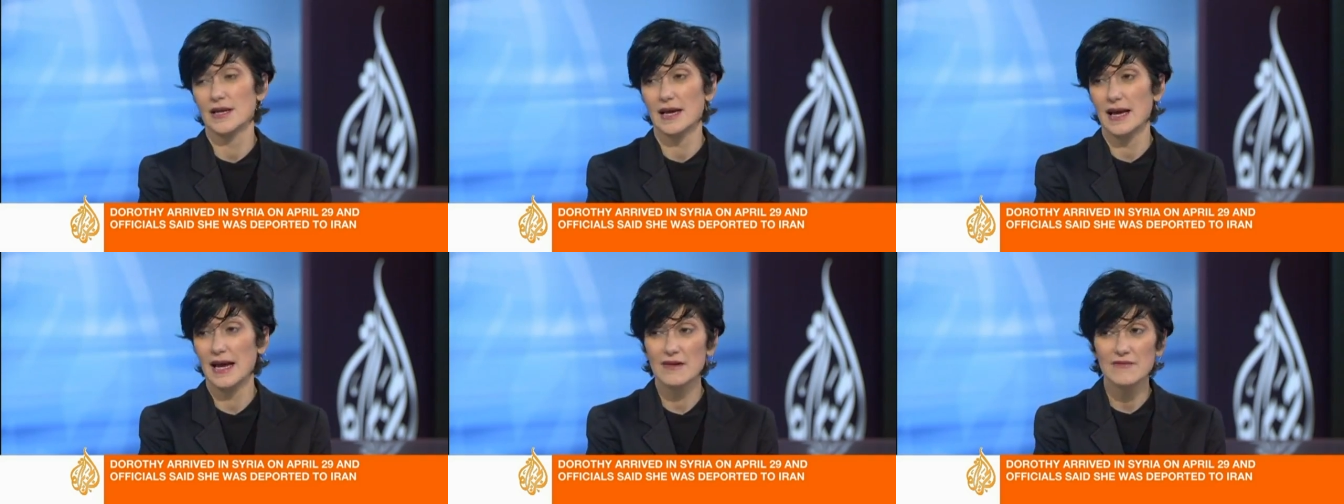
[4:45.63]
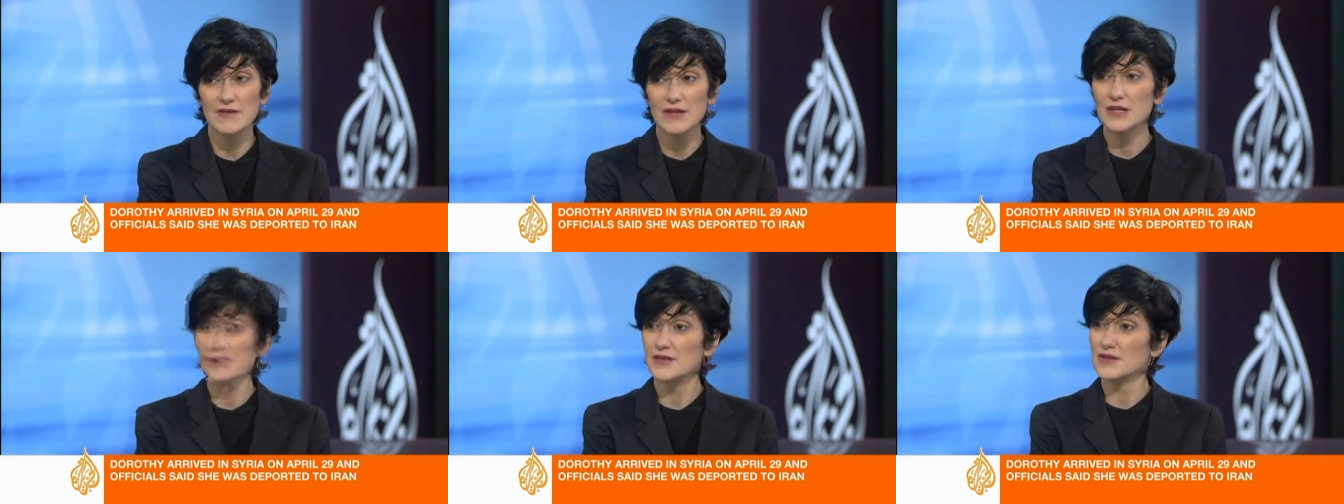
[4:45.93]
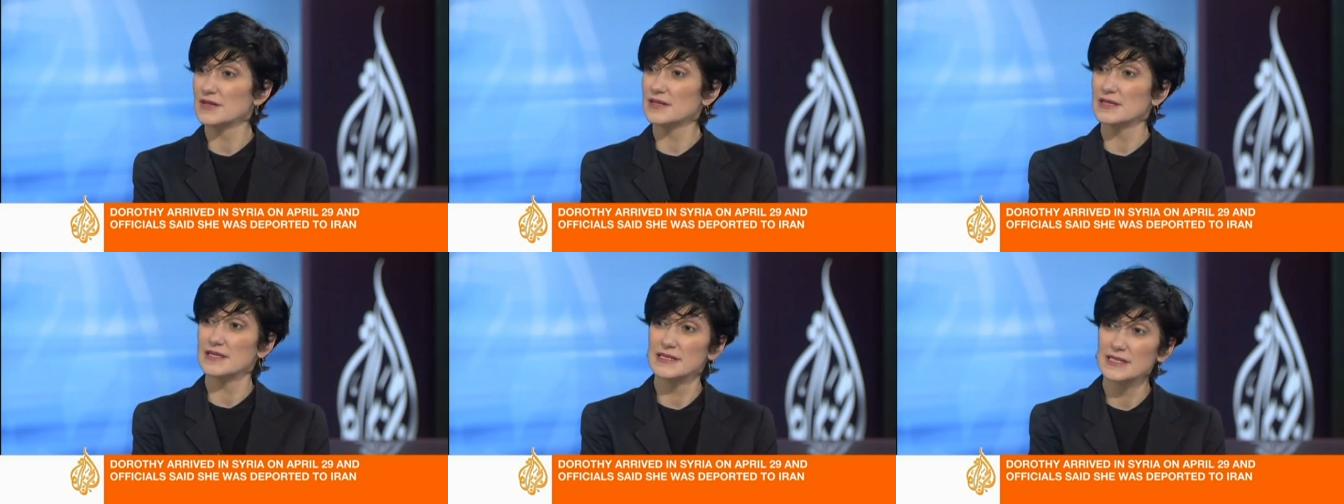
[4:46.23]
have
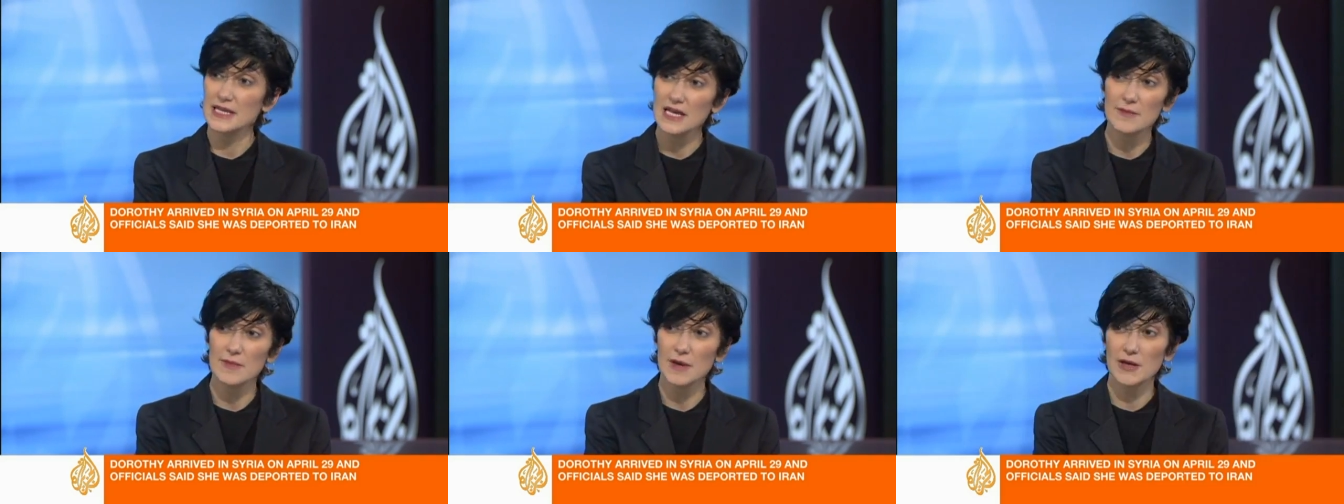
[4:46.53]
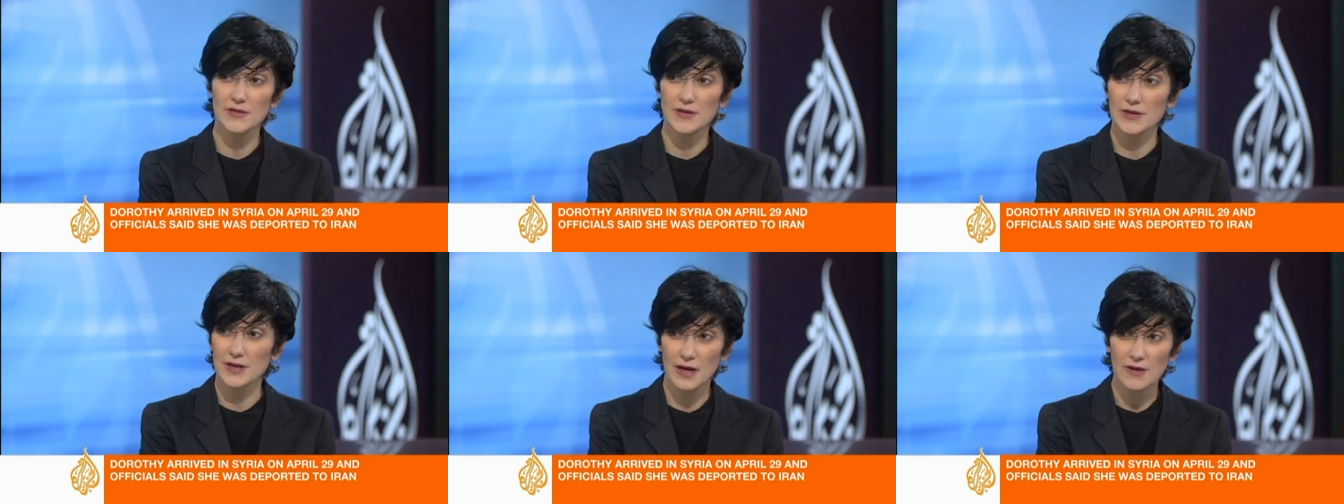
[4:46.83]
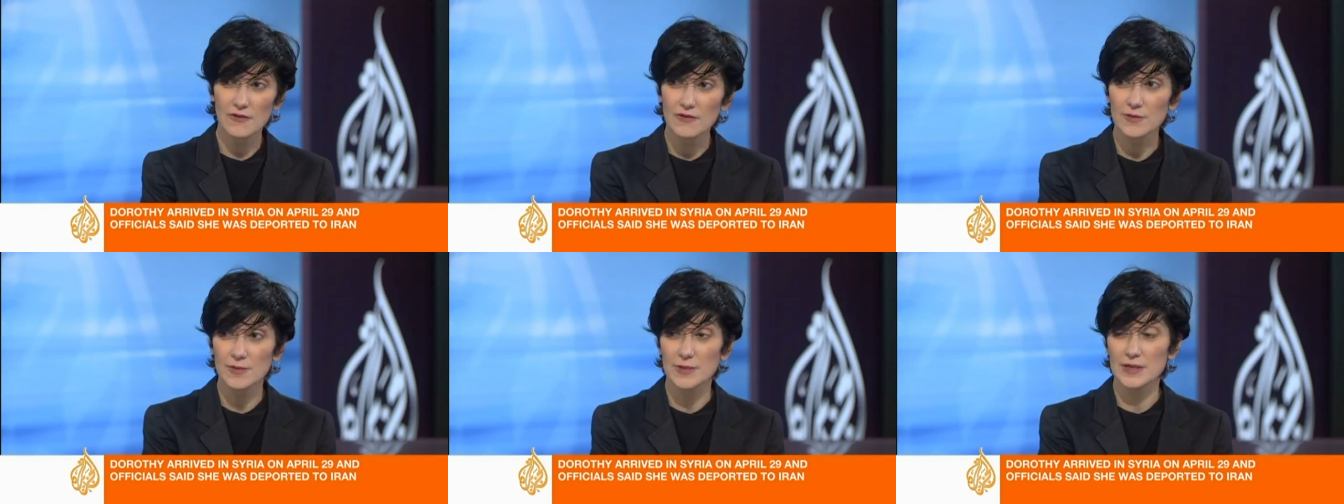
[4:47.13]
anything to say about the
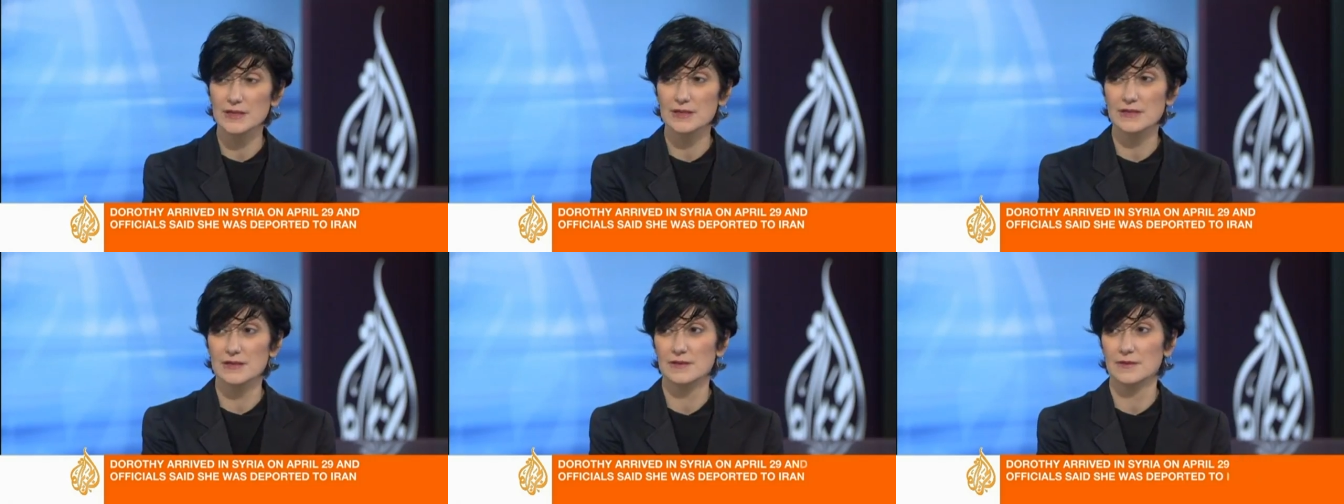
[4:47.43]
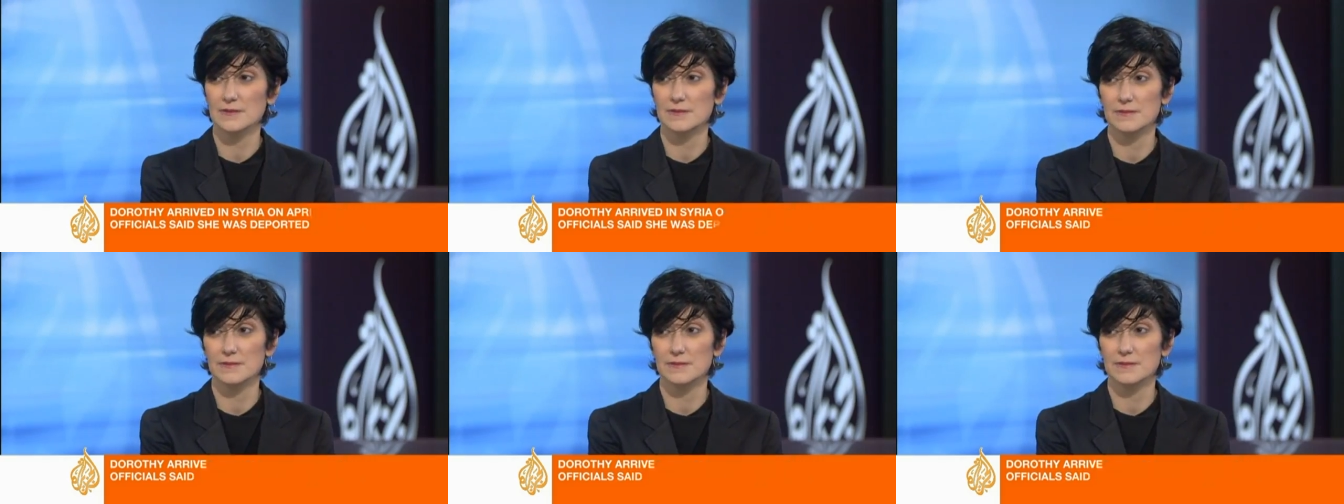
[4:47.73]
government.